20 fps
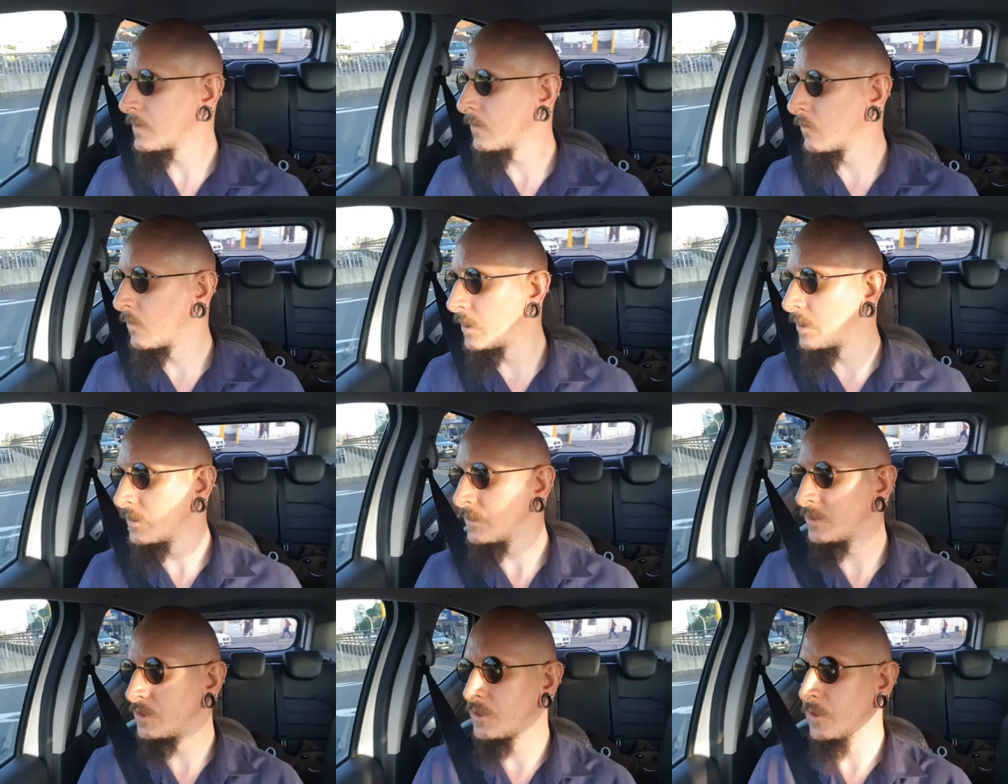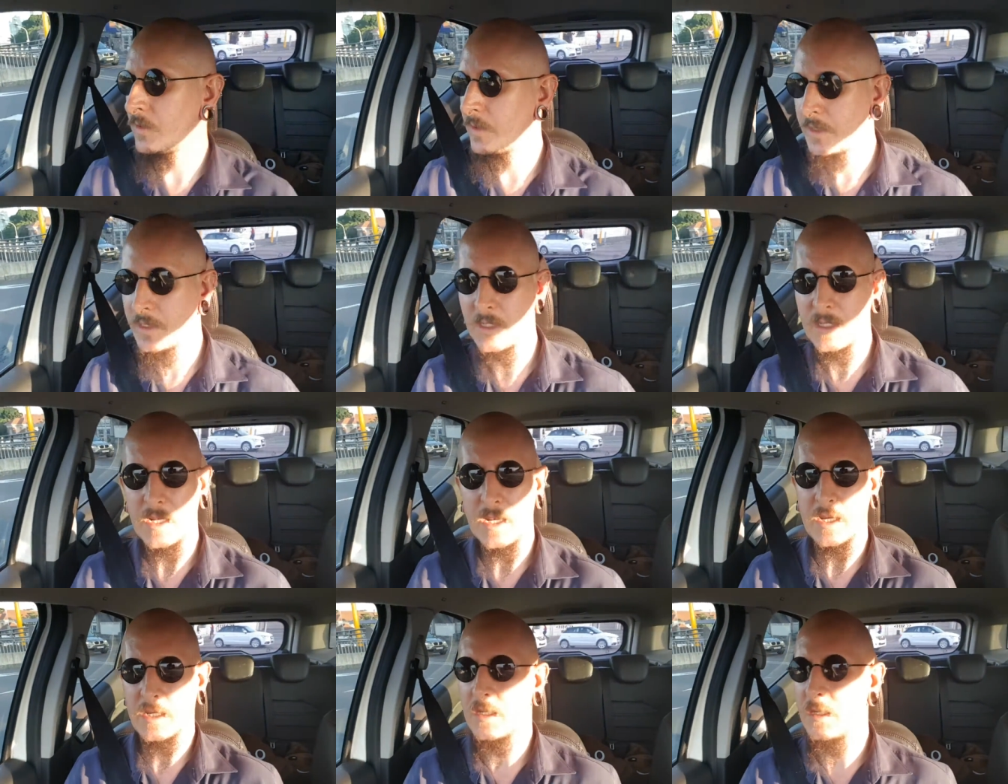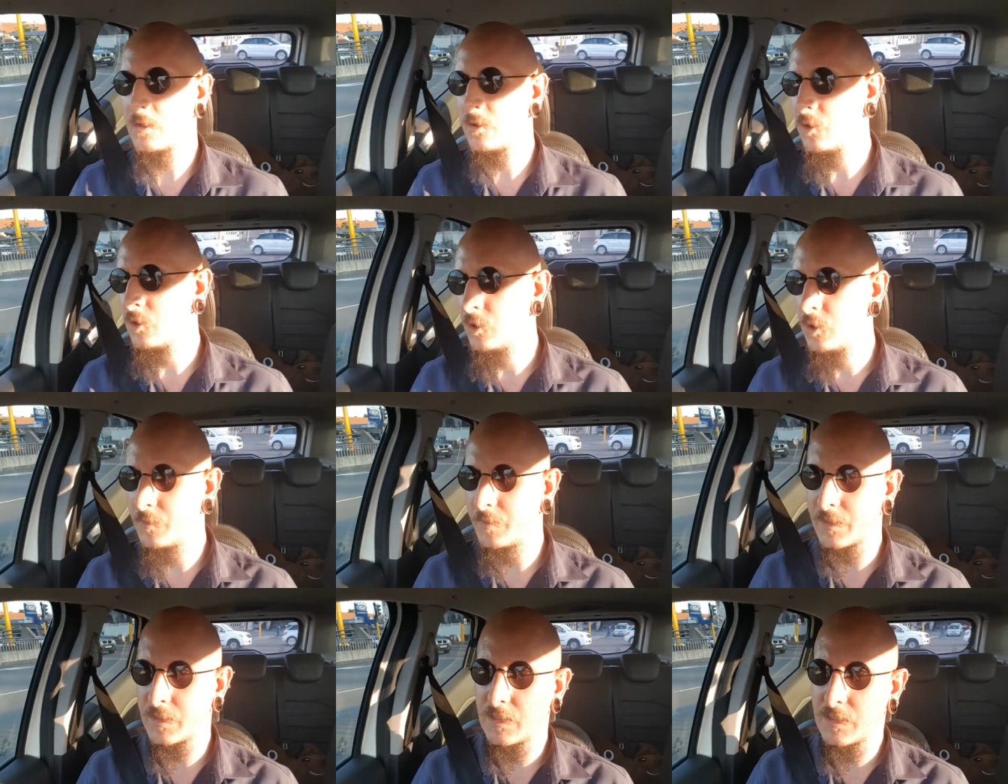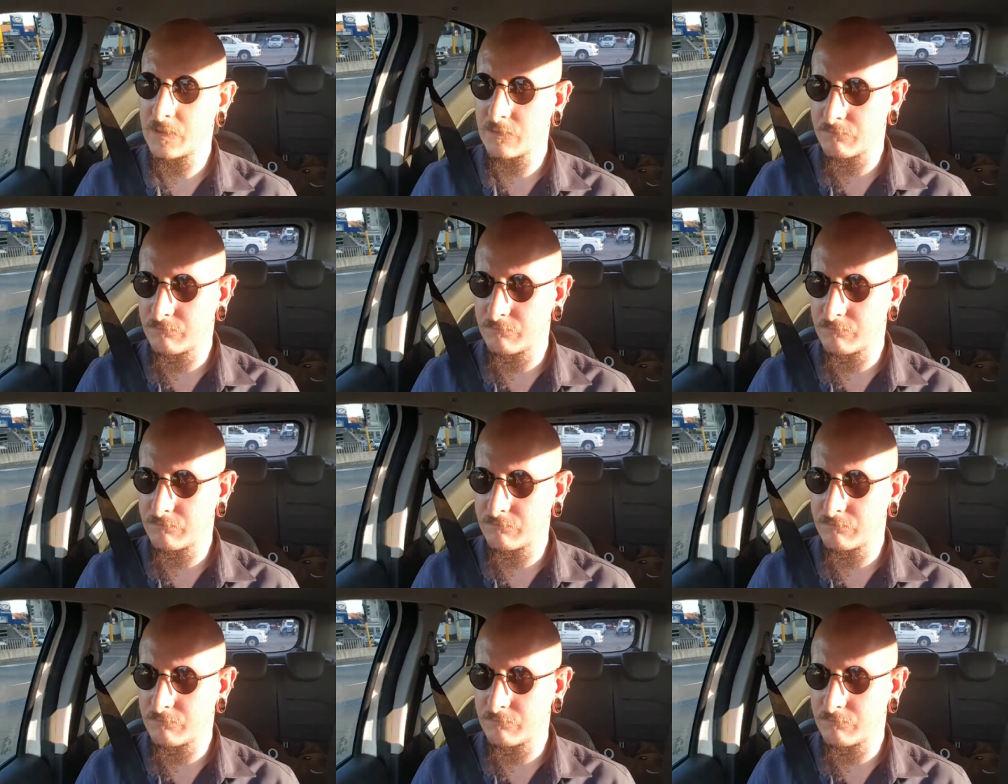was doing a, like an Uber